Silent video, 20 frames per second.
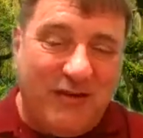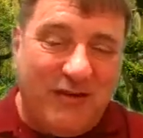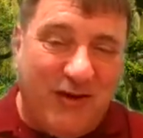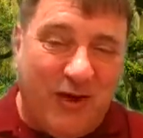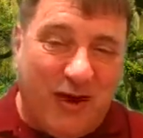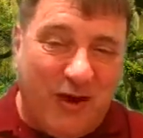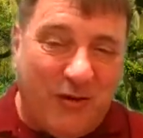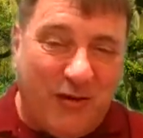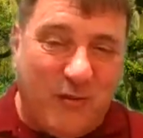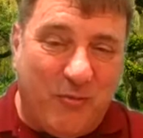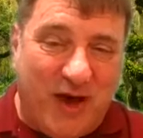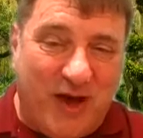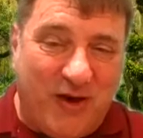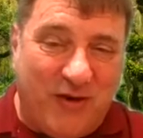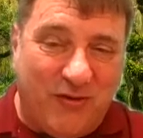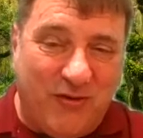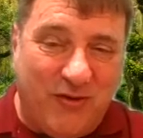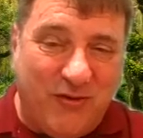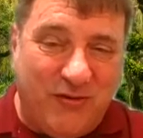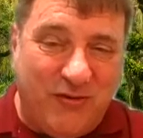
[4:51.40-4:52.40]
down the
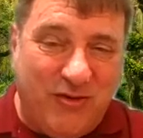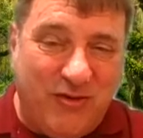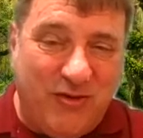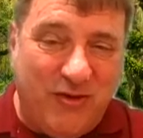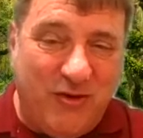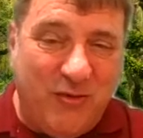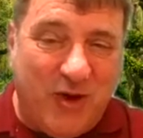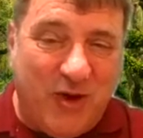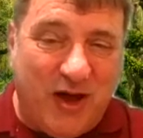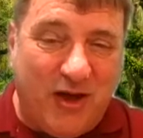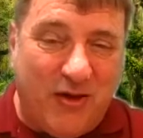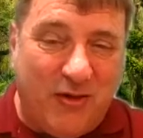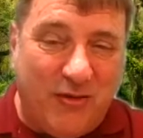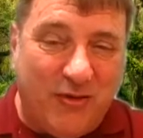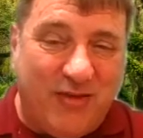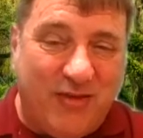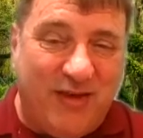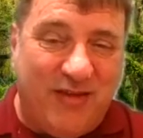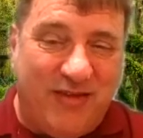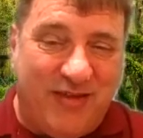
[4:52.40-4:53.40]
mountain, 2
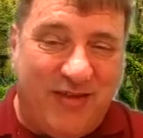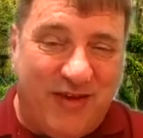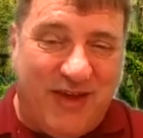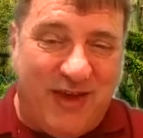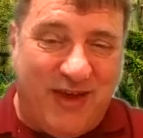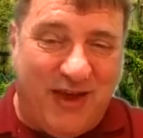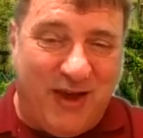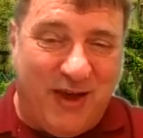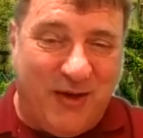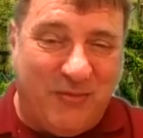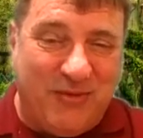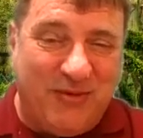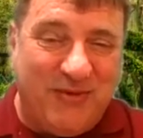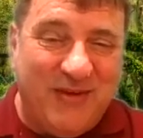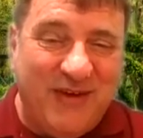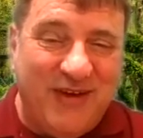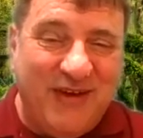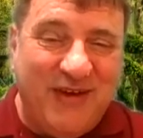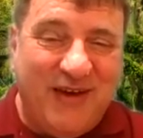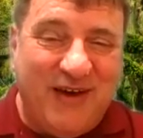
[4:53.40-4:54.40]
miles to camp.
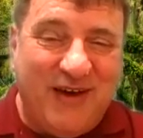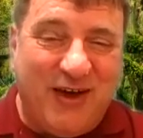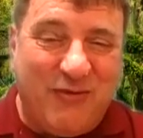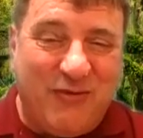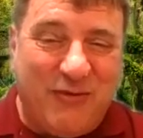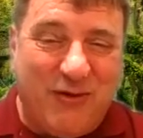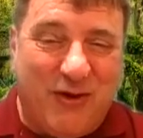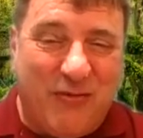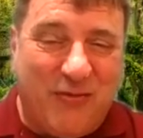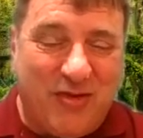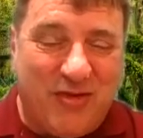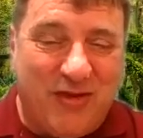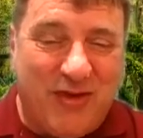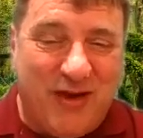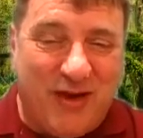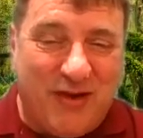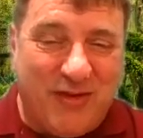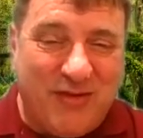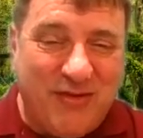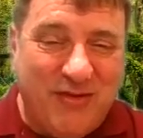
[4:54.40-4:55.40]
I thought it was
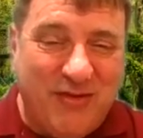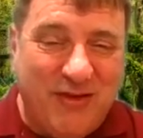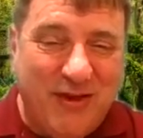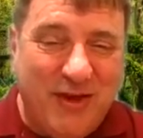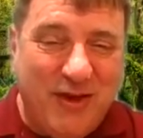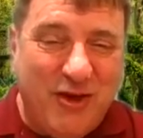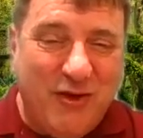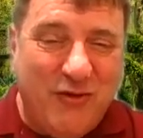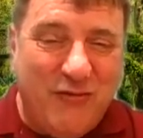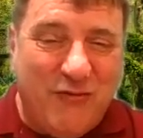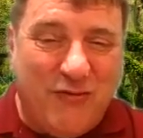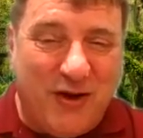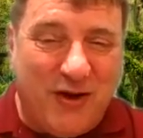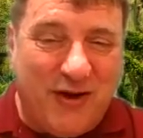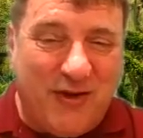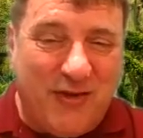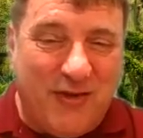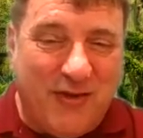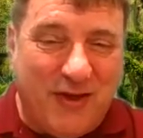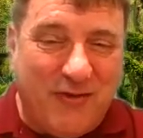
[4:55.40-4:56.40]
kind of
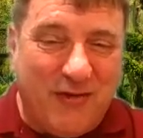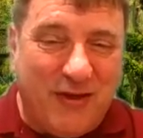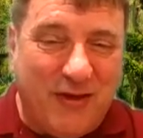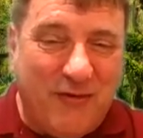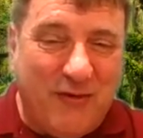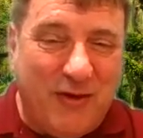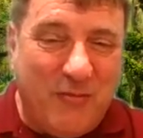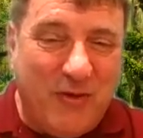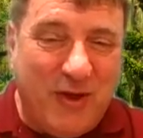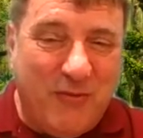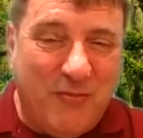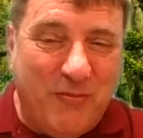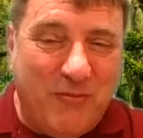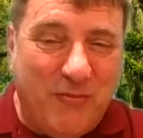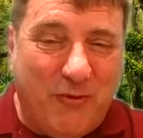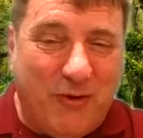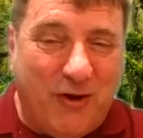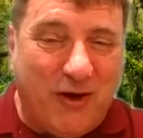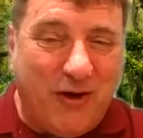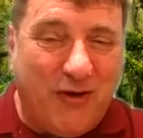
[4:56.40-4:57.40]
funny that they let me
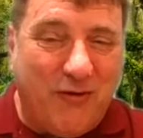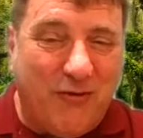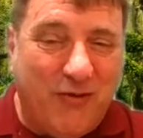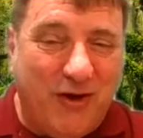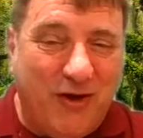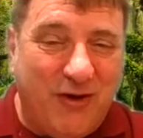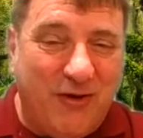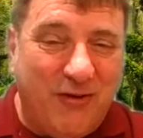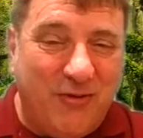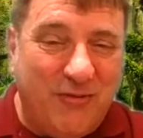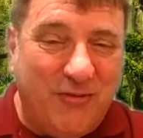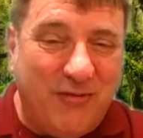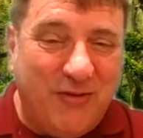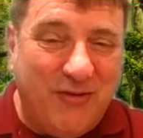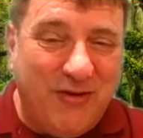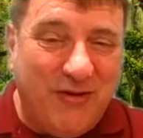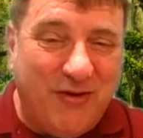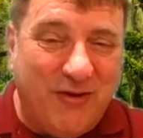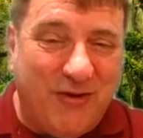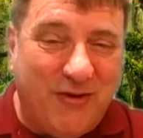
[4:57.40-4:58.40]
walk alone
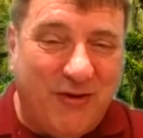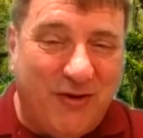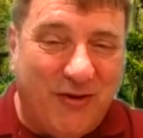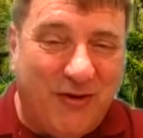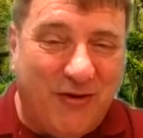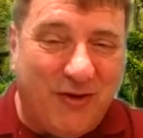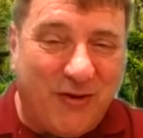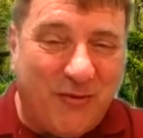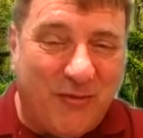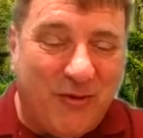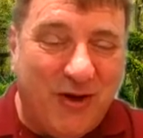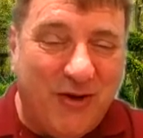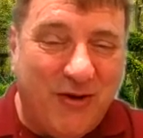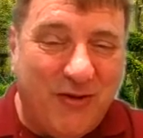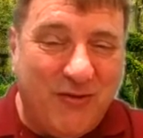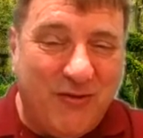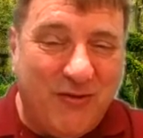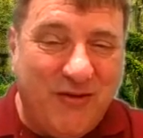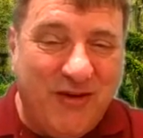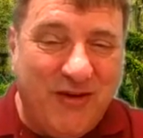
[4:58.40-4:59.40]
on a
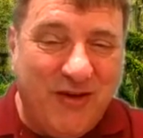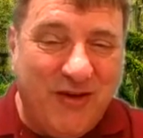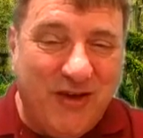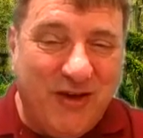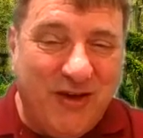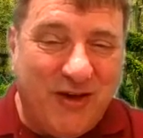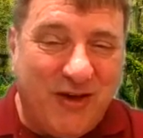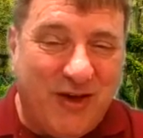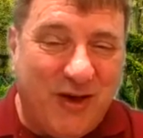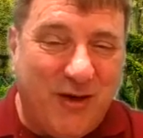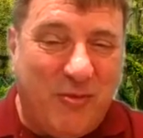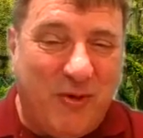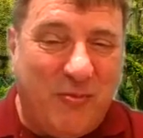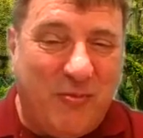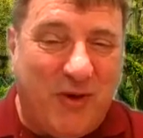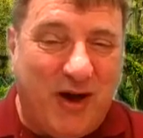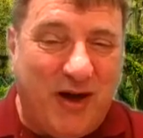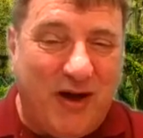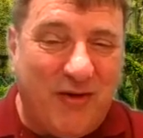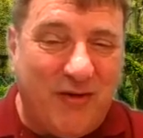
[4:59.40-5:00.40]
road a couple
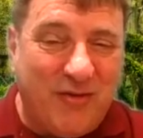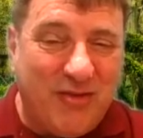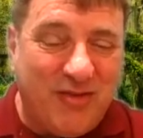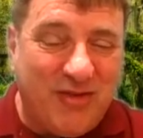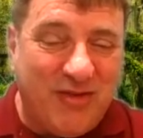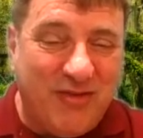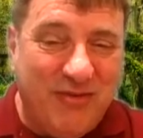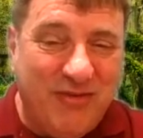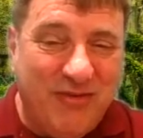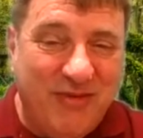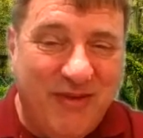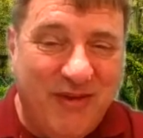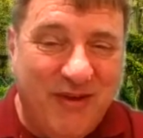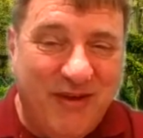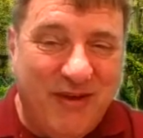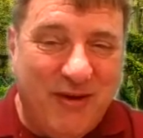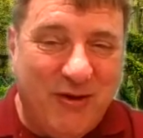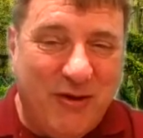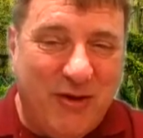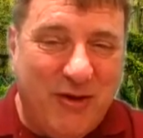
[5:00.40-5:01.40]
miles.
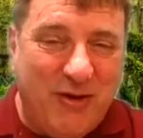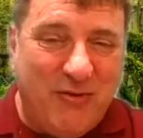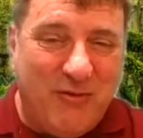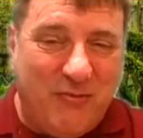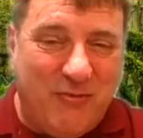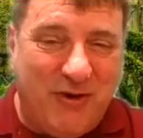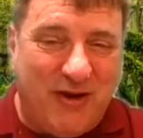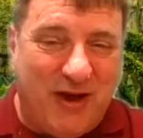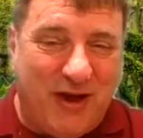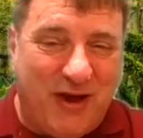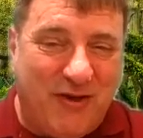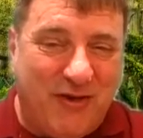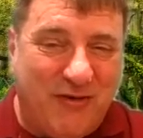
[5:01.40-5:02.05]
when I